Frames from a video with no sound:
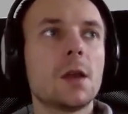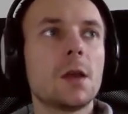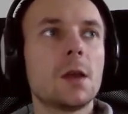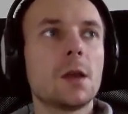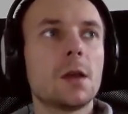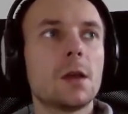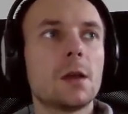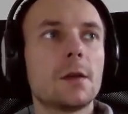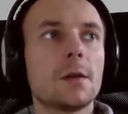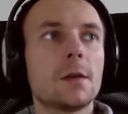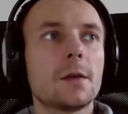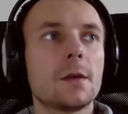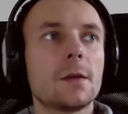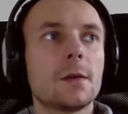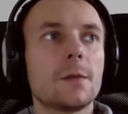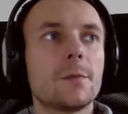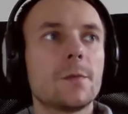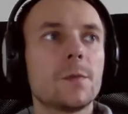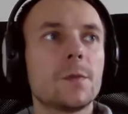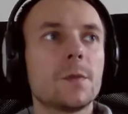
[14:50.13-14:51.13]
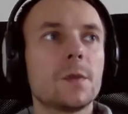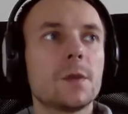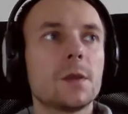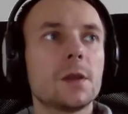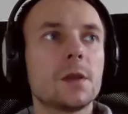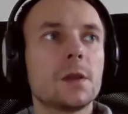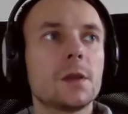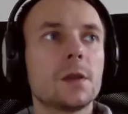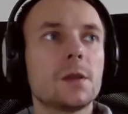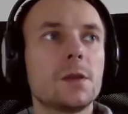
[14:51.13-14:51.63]
the
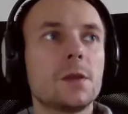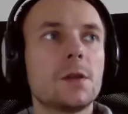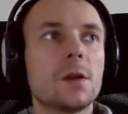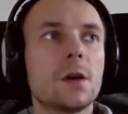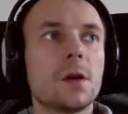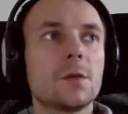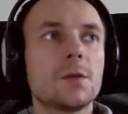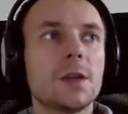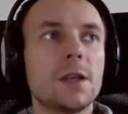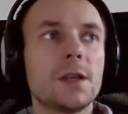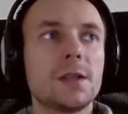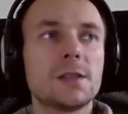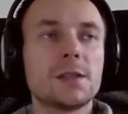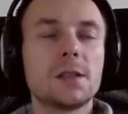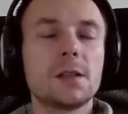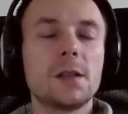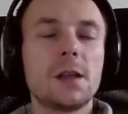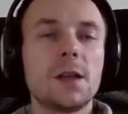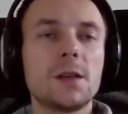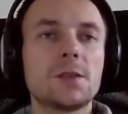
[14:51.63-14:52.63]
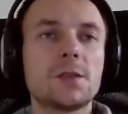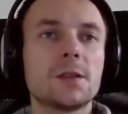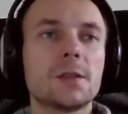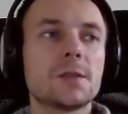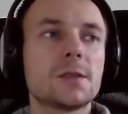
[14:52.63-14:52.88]
installation